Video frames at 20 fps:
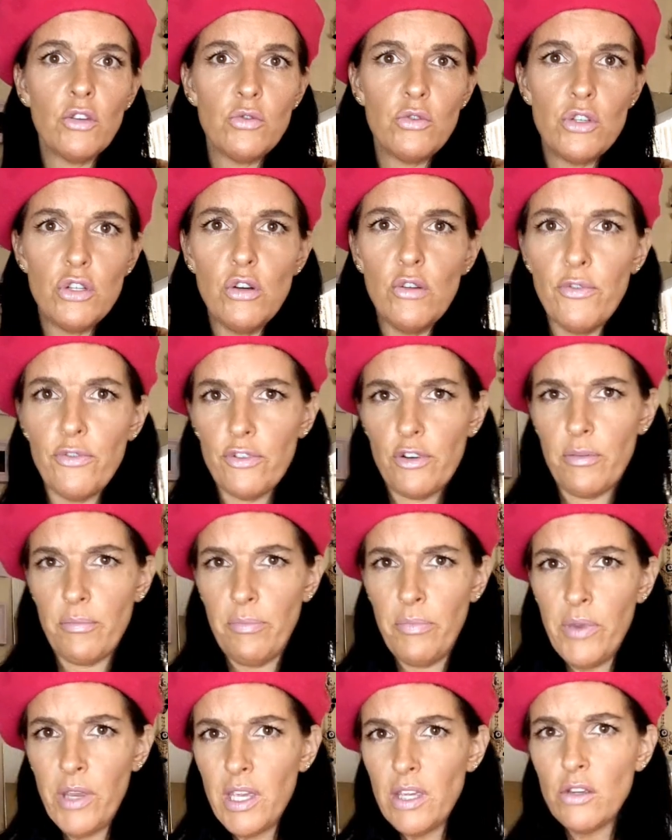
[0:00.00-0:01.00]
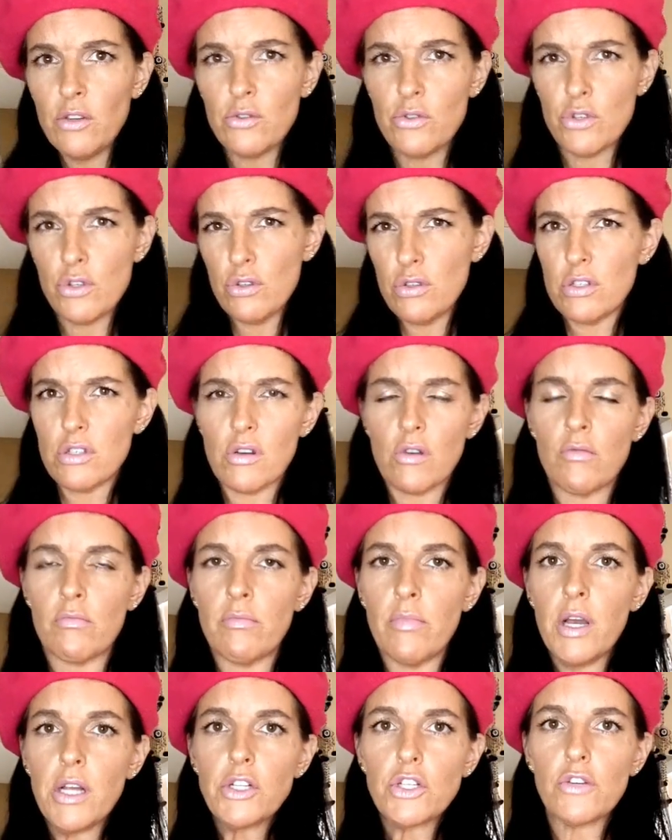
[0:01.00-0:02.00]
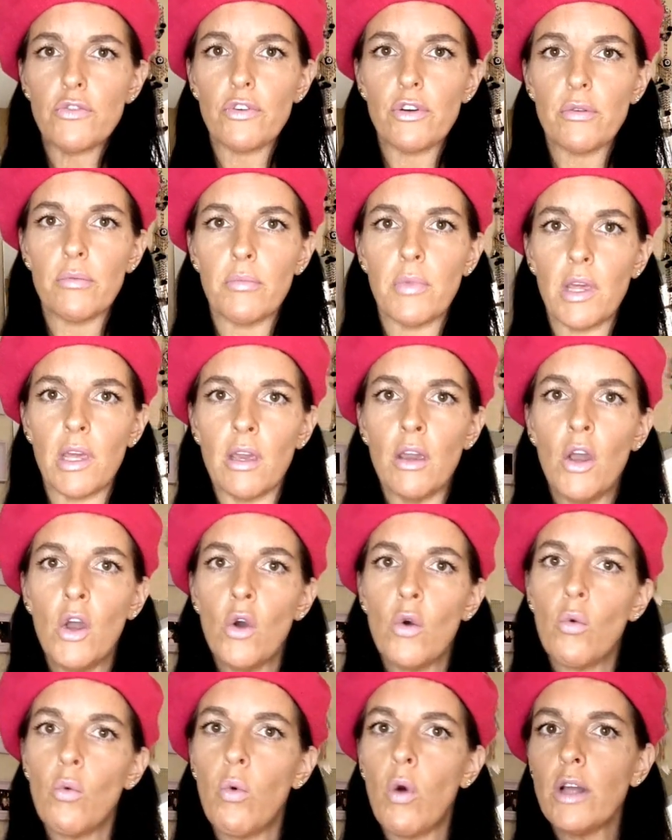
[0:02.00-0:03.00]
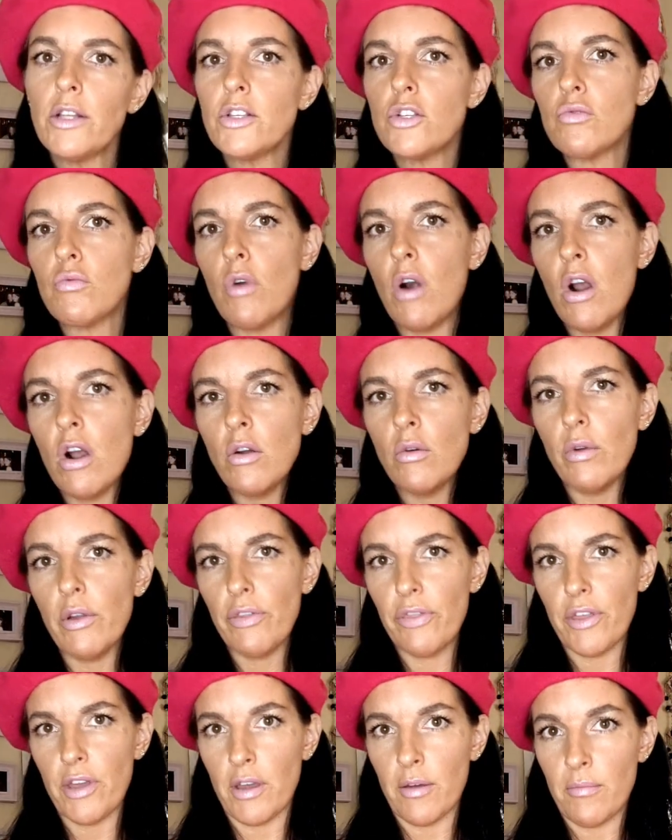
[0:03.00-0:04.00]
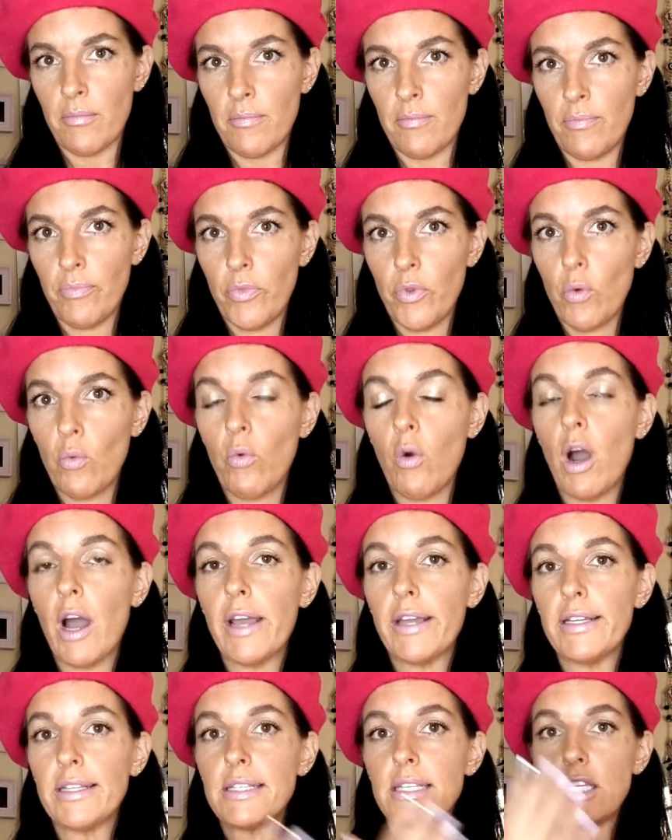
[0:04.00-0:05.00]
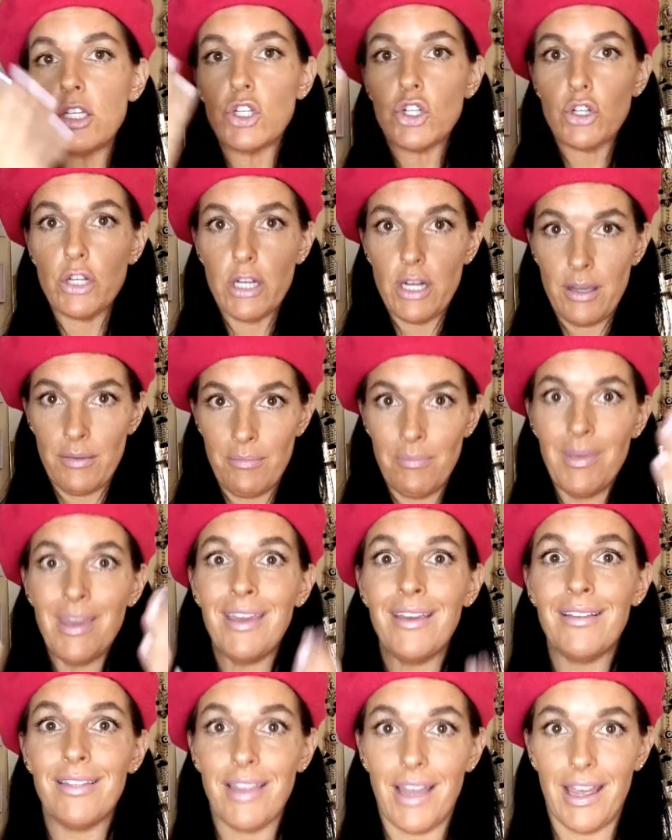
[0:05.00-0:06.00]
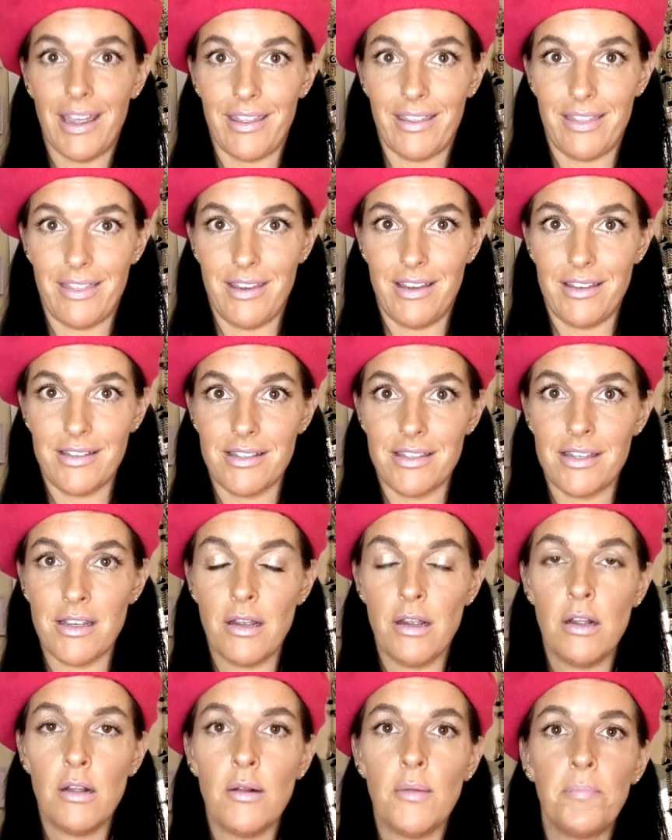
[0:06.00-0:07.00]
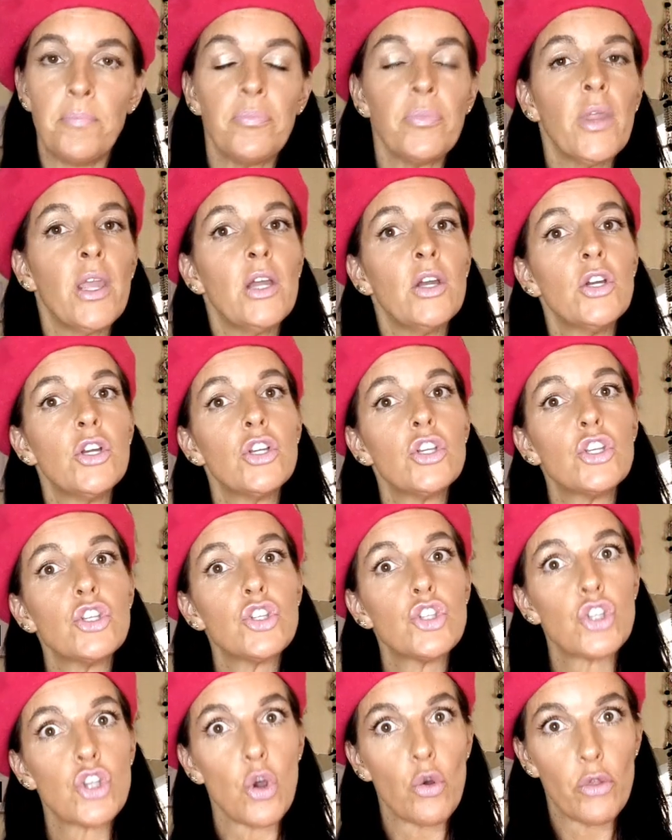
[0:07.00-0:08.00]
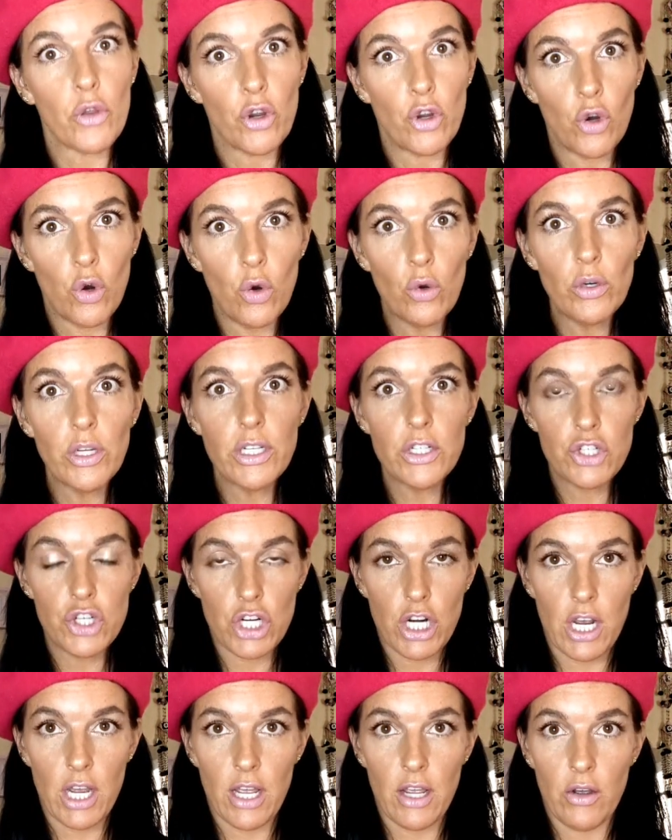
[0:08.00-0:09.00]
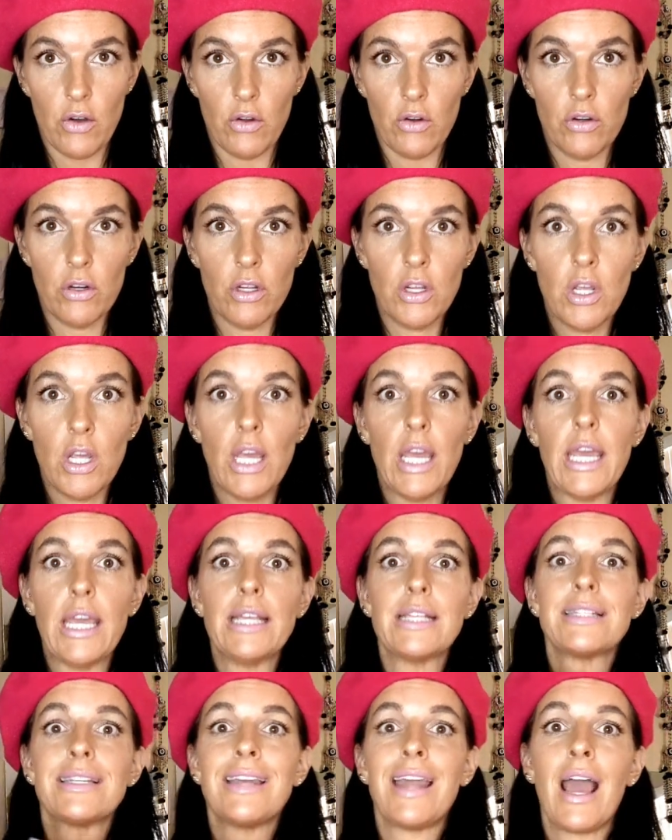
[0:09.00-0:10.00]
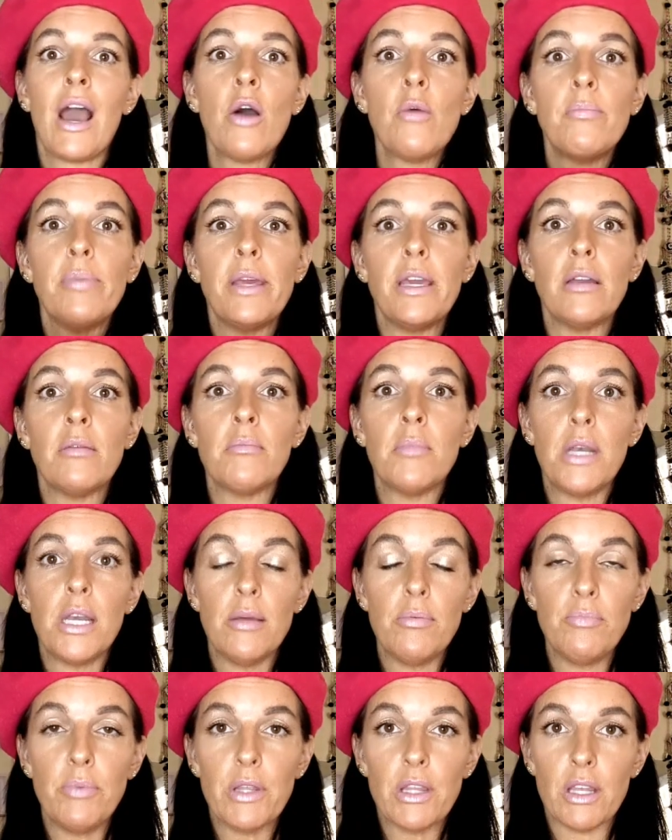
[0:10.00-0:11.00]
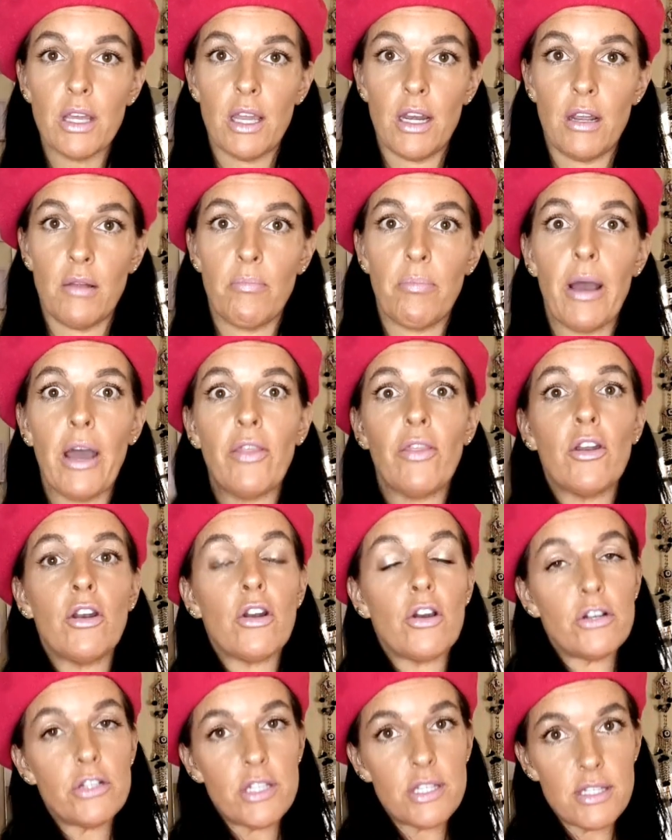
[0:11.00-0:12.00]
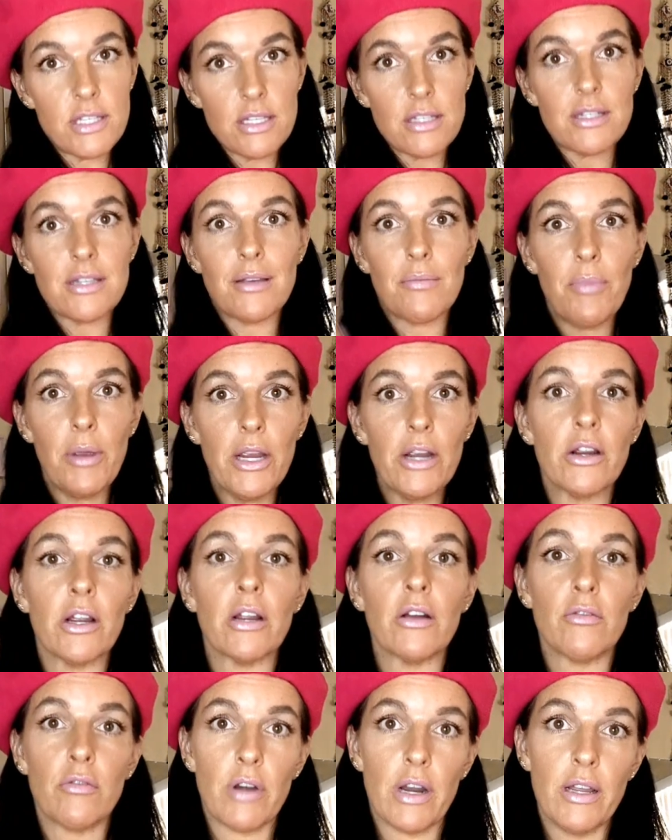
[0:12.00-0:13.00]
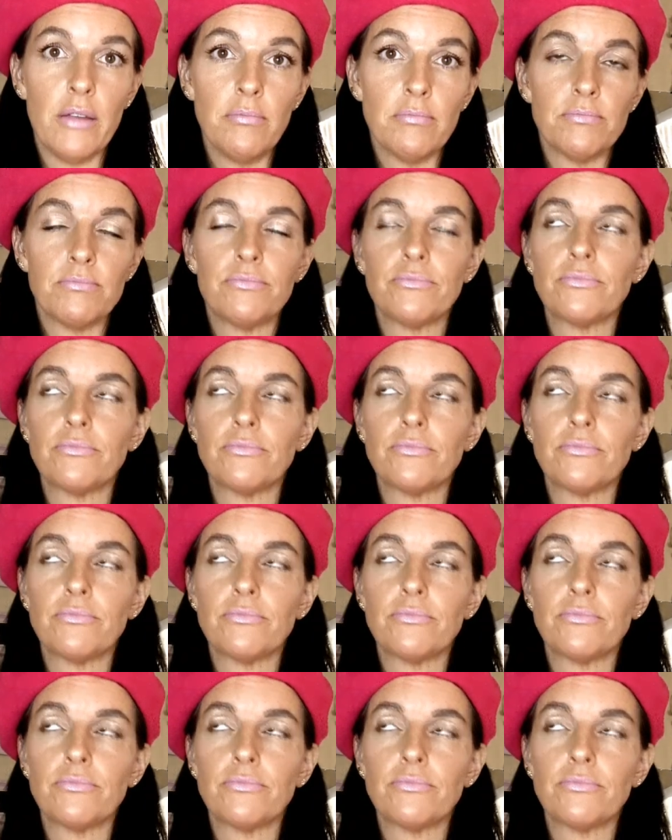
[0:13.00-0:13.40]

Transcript: you do for me. You do so much for me. What's wrong with him? Why is he treating me like this? So the golden child is now being manipulated by the narcissistic parent, right?